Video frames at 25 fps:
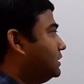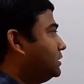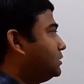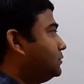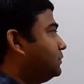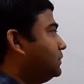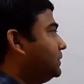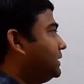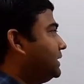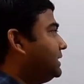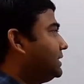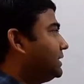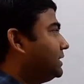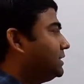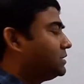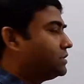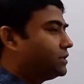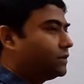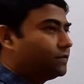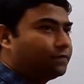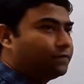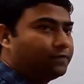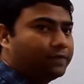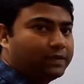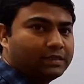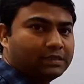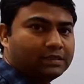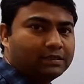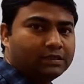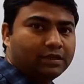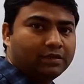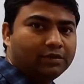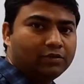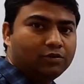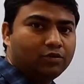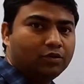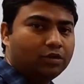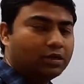spherical surface,
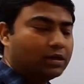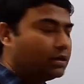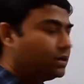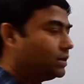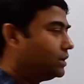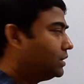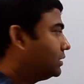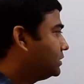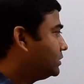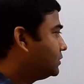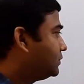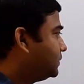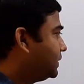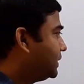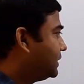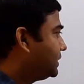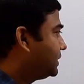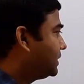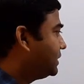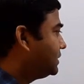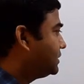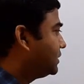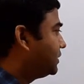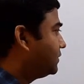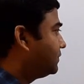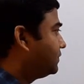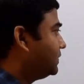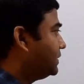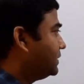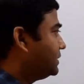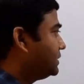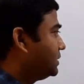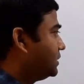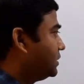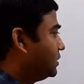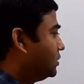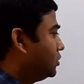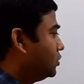spherical
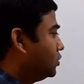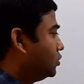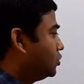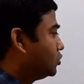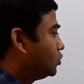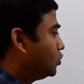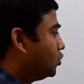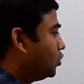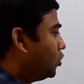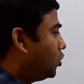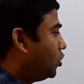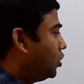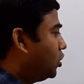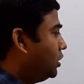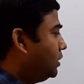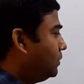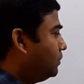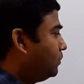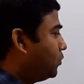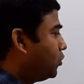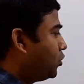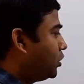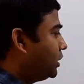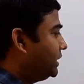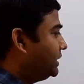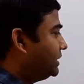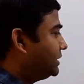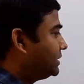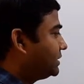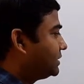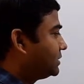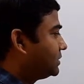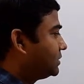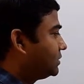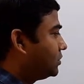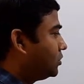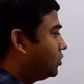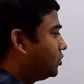surface, so all
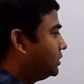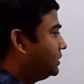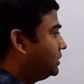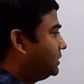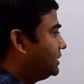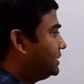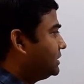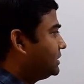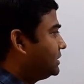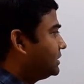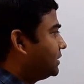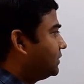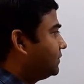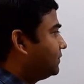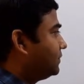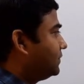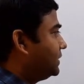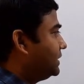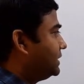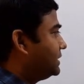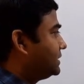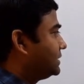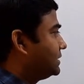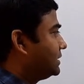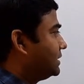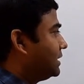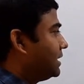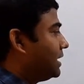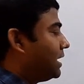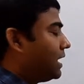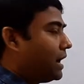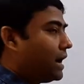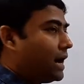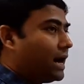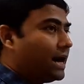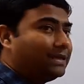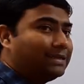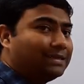points on this surface
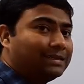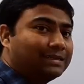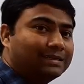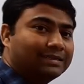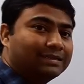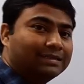are